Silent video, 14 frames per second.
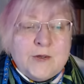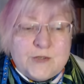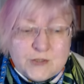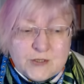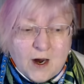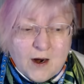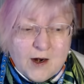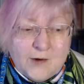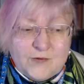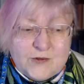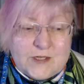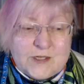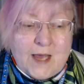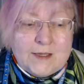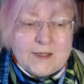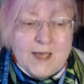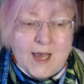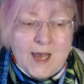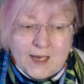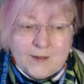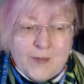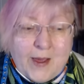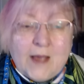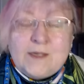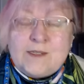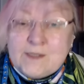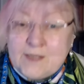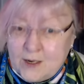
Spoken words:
Scarves and handbags,